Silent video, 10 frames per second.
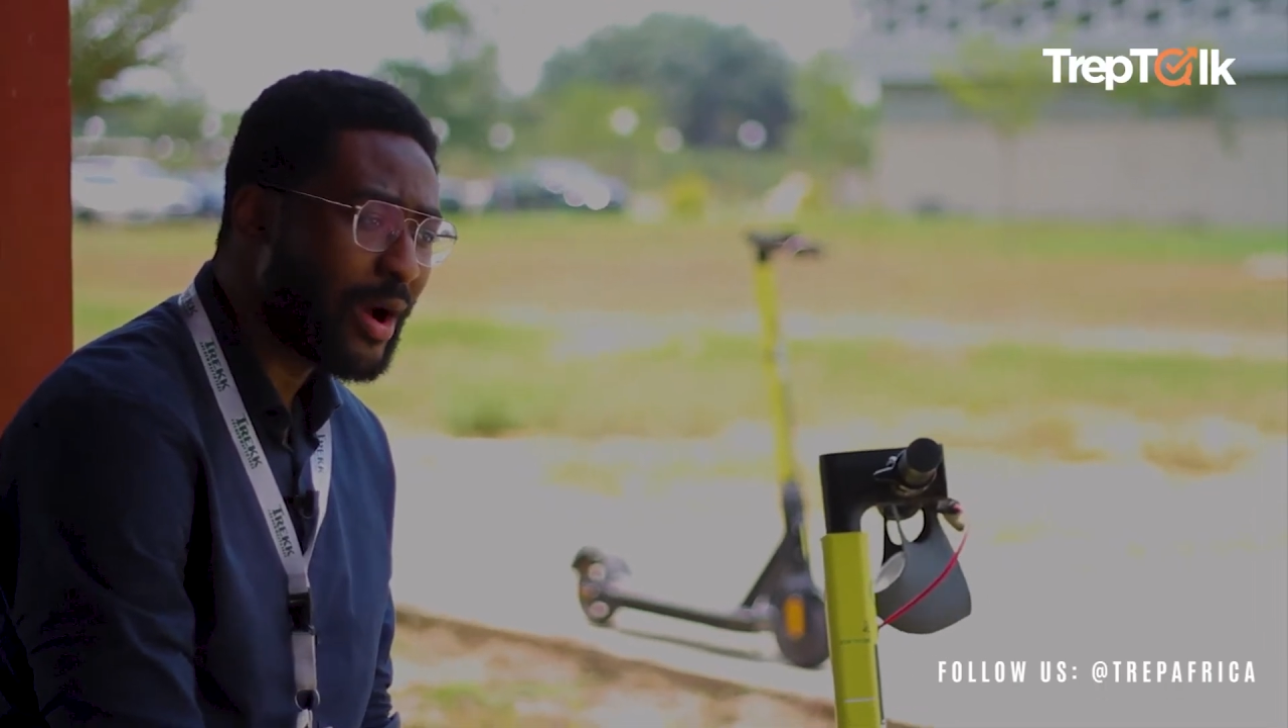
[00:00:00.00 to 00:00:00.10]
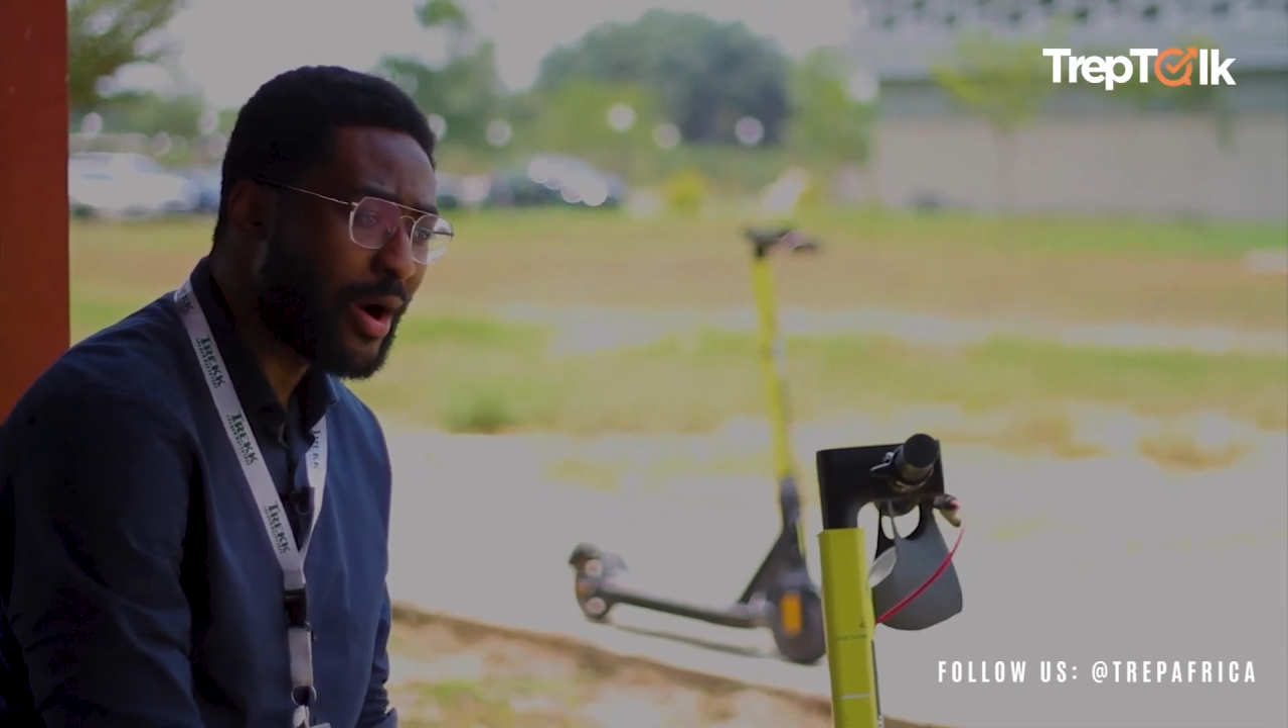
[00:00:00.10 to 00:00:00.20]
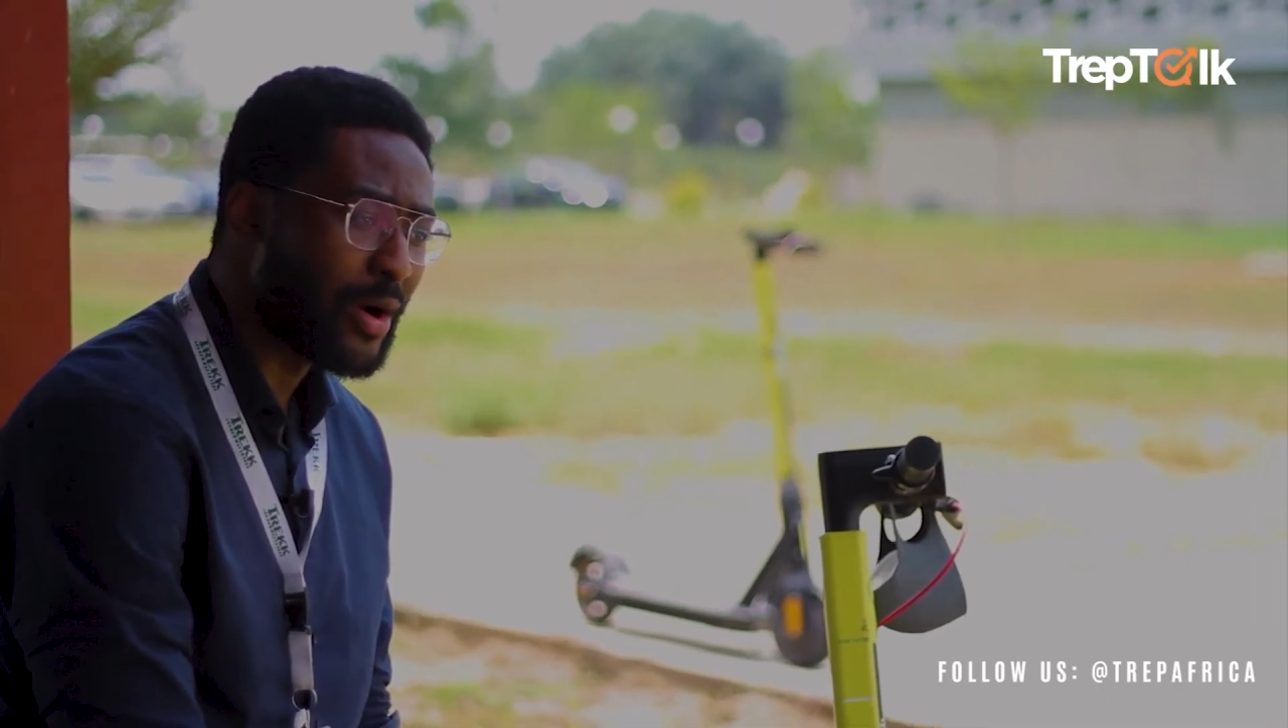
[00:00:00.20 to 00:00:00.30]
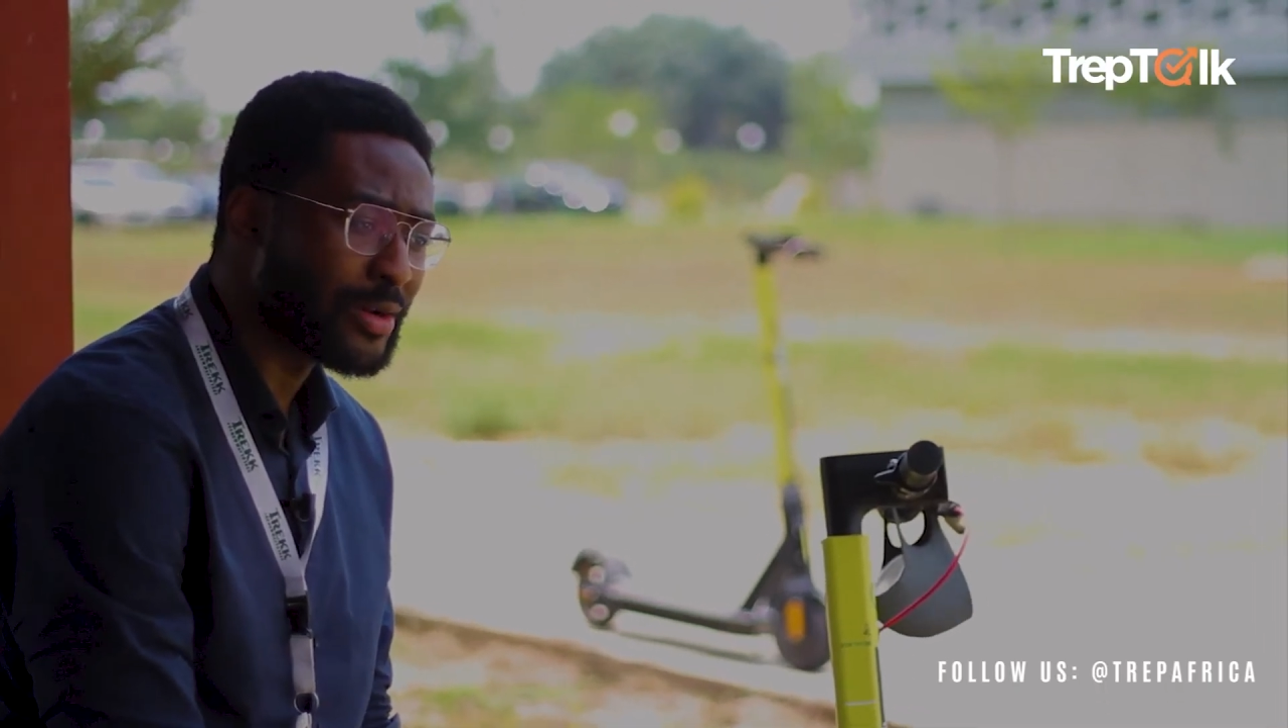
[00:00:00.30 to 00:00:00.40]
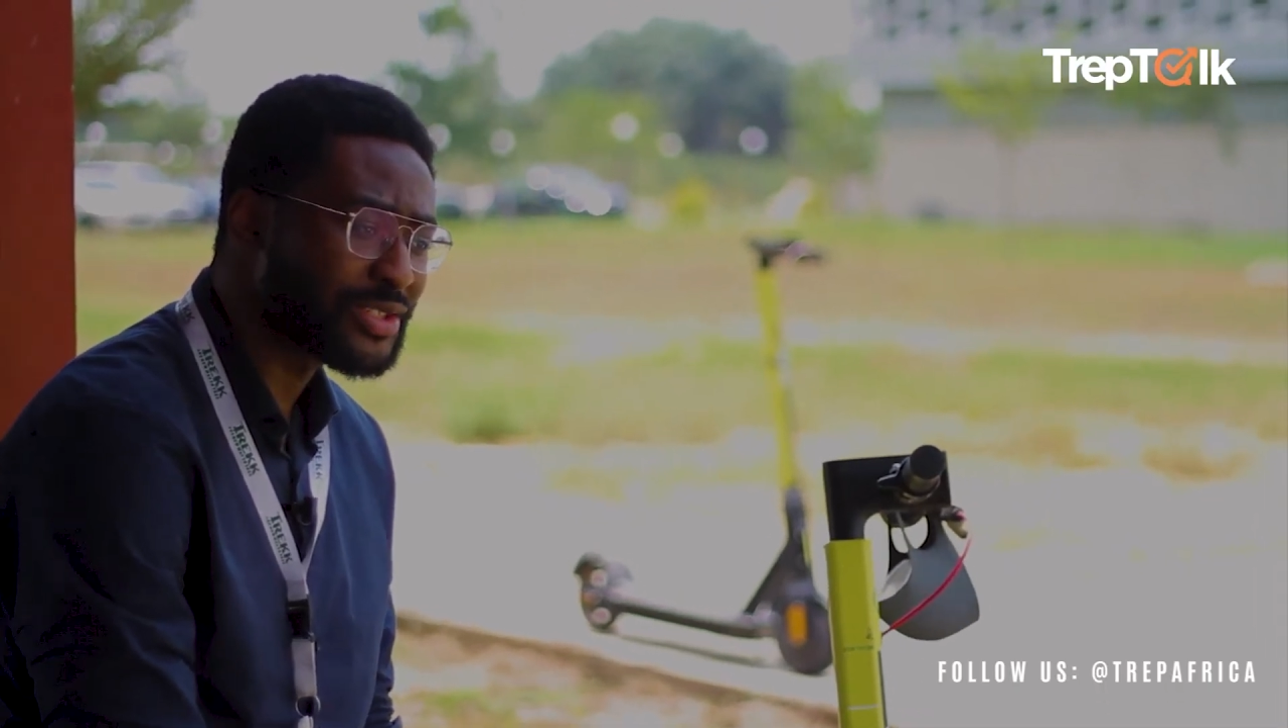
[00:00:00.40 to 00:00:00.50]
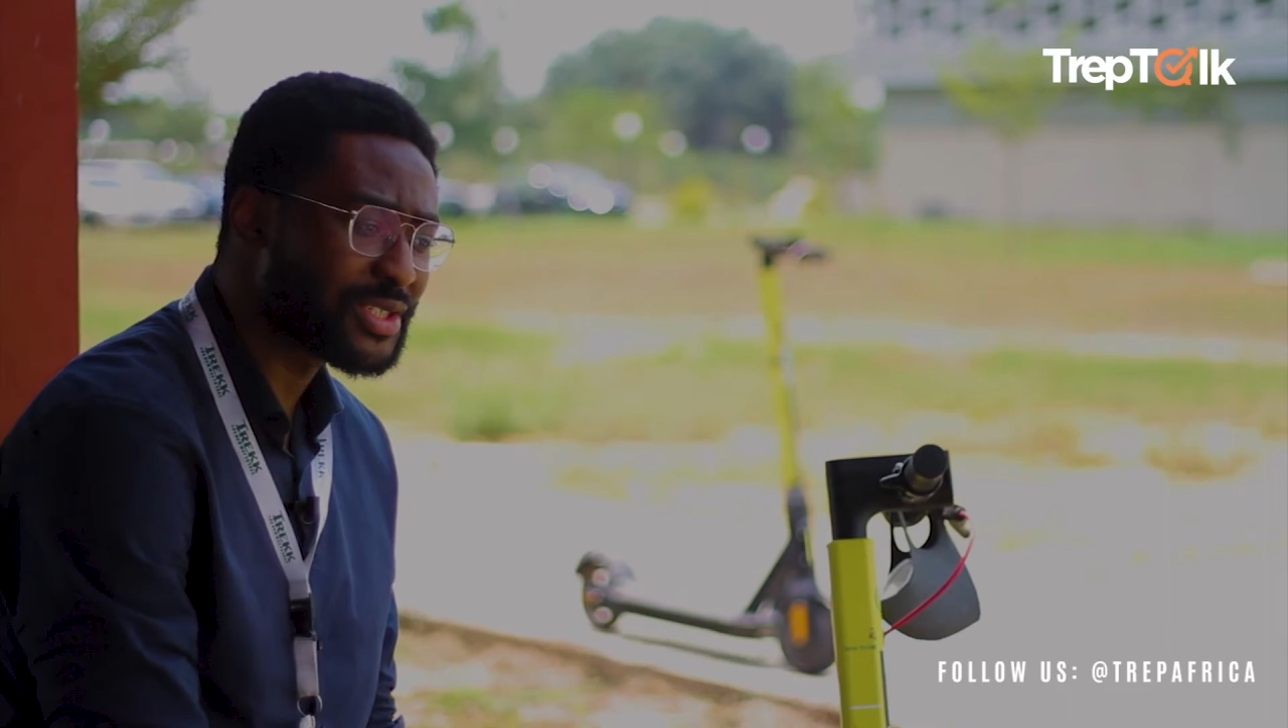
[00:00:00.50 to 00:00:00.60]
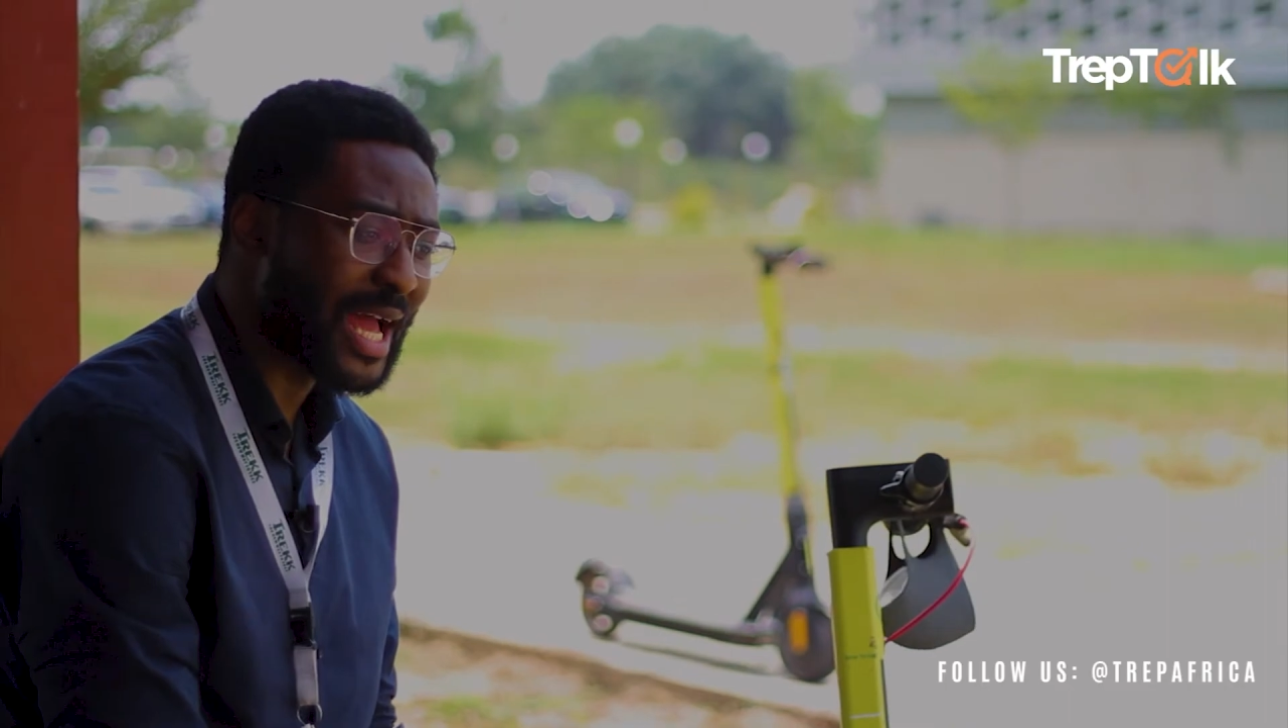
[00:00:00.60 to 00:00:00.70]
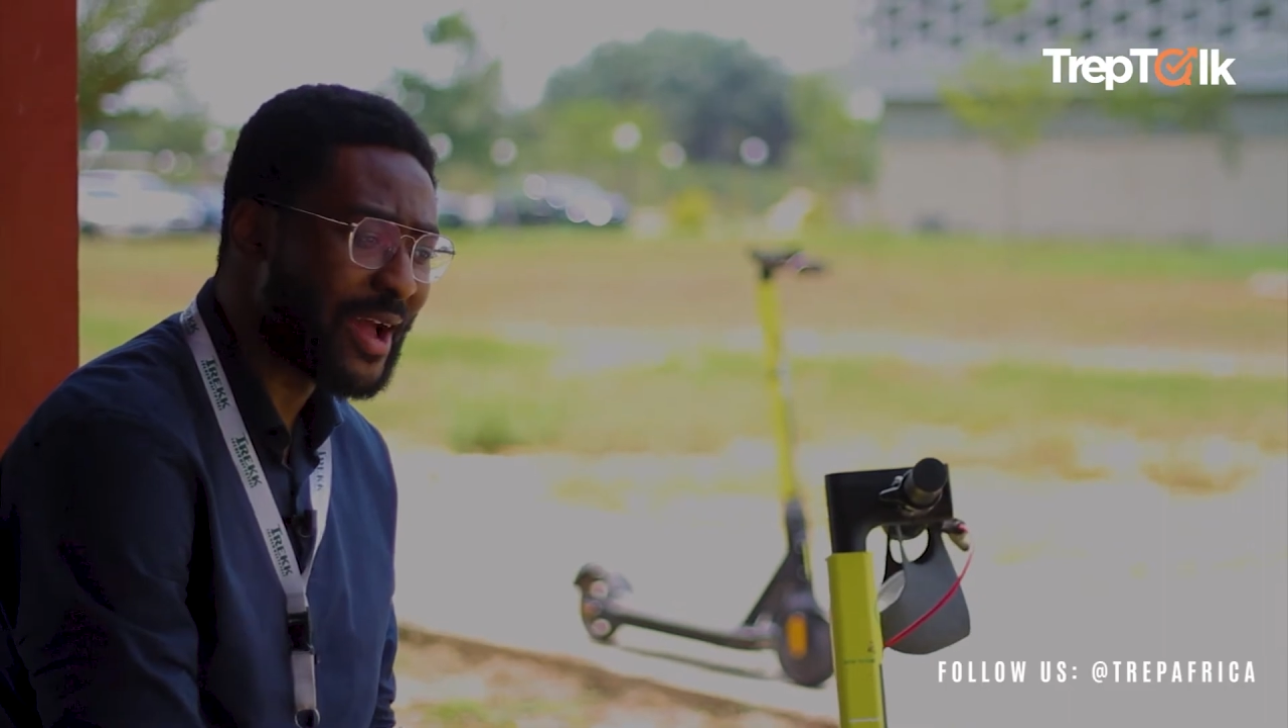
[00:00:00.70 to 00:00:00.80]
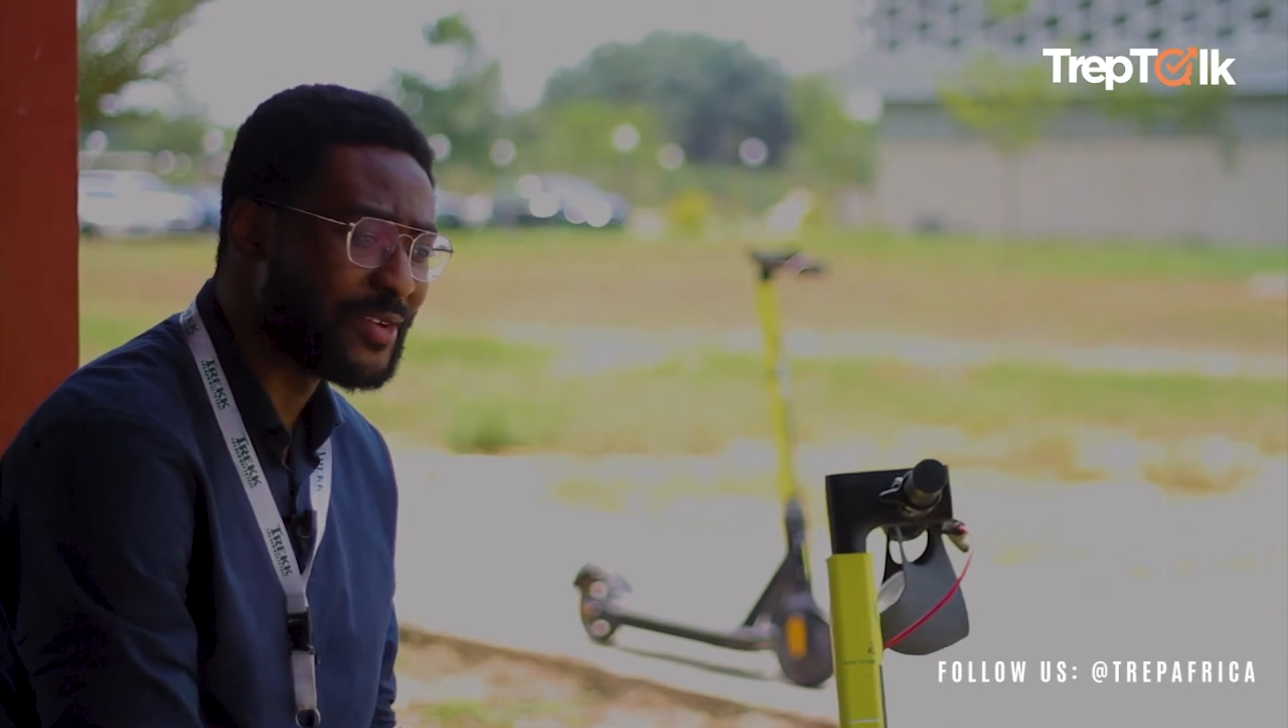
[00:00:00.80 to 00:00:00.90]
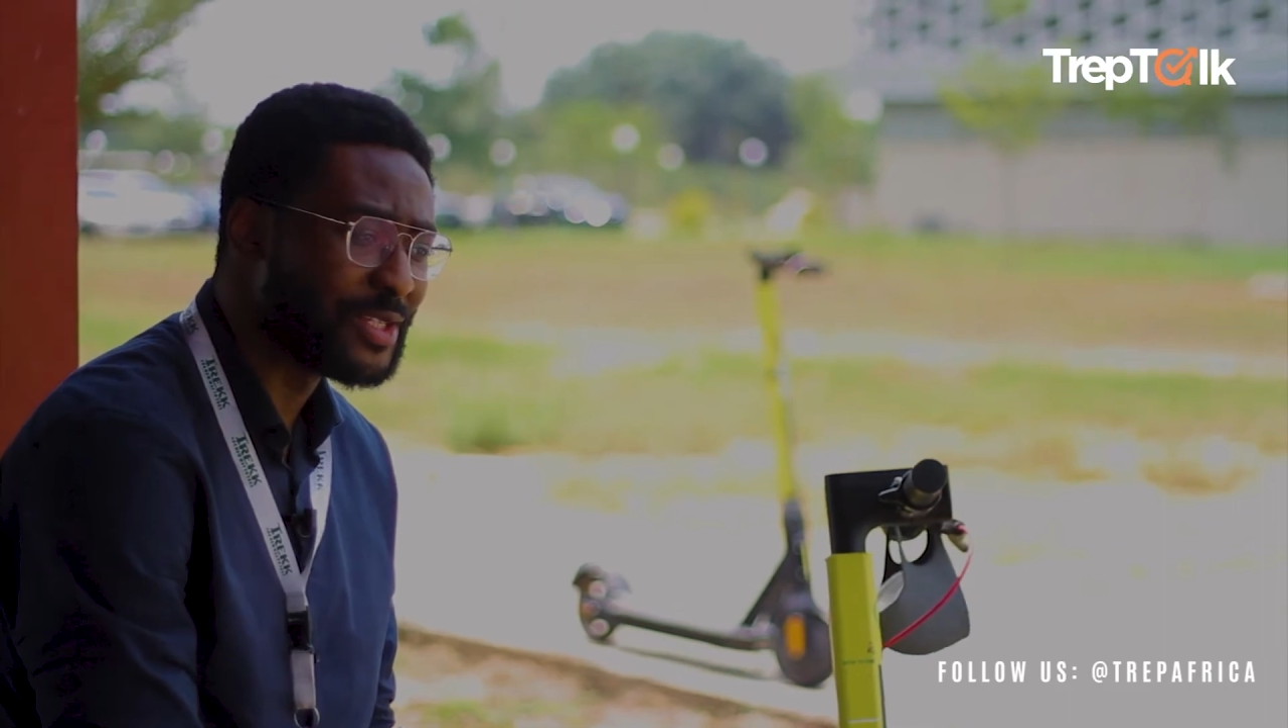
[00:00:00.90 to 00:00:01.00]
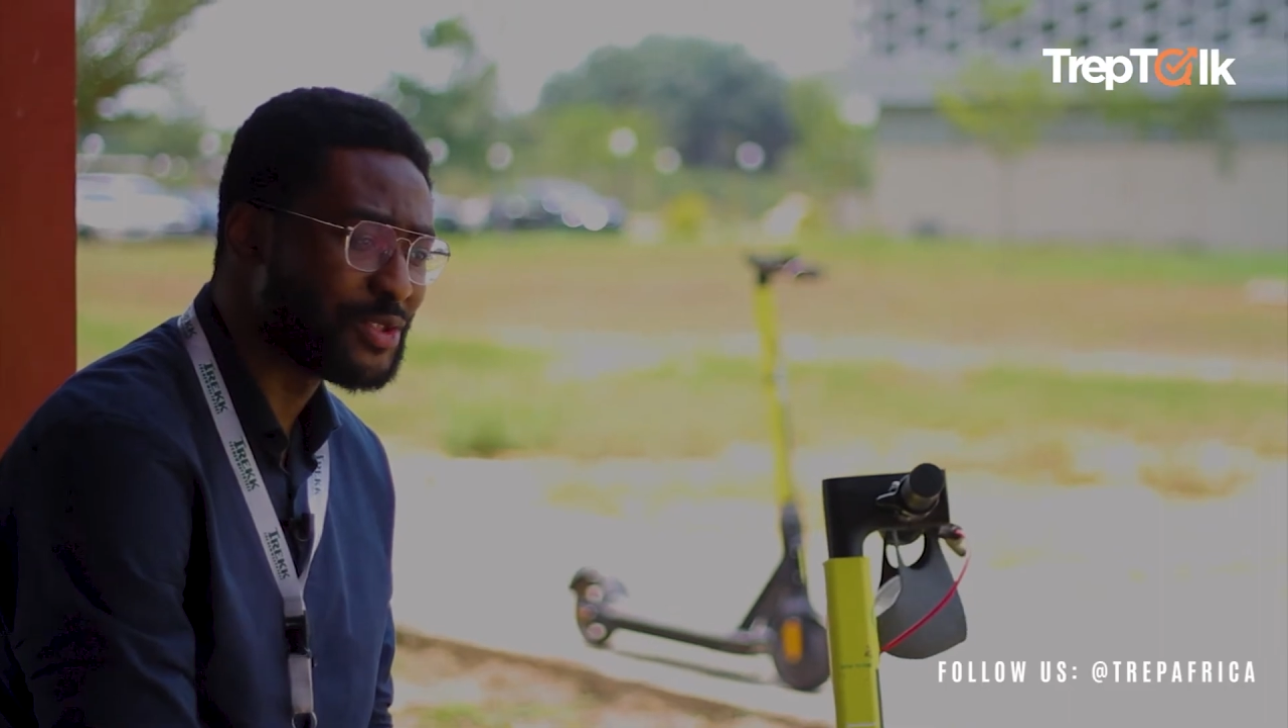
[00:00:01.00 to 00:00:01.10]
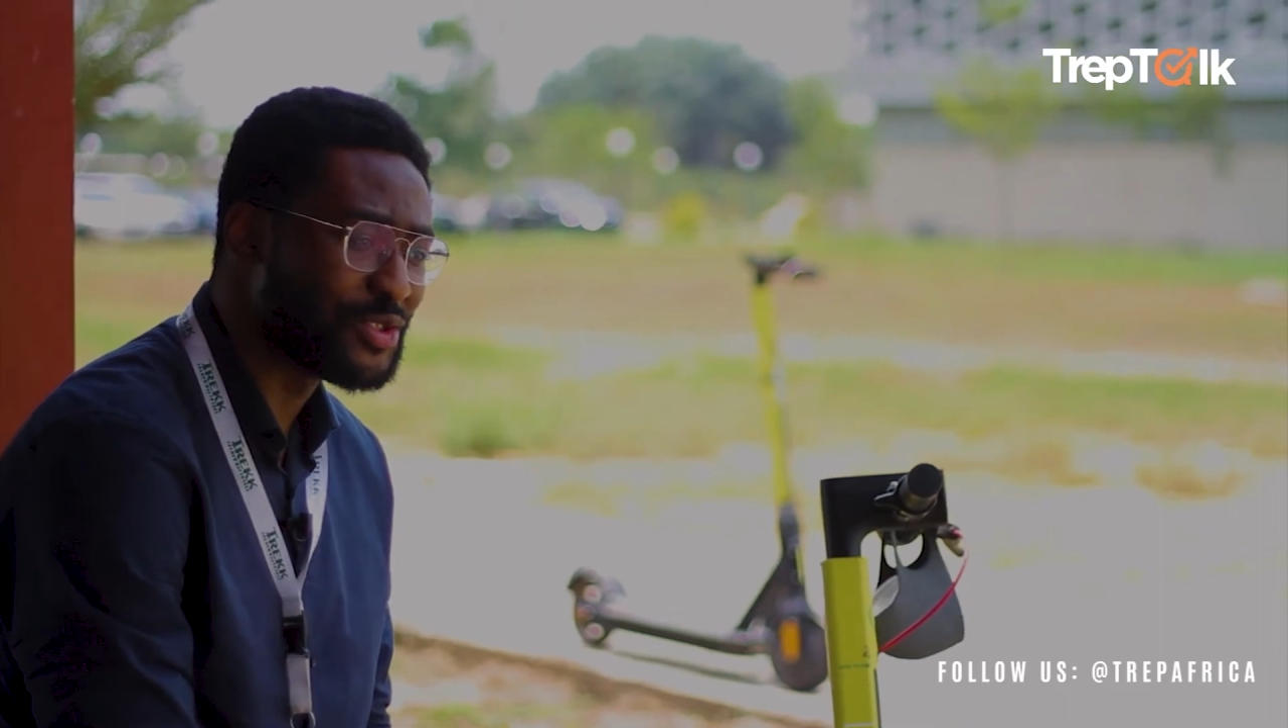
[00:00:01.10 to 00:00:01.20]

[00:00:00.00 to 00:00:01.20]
us having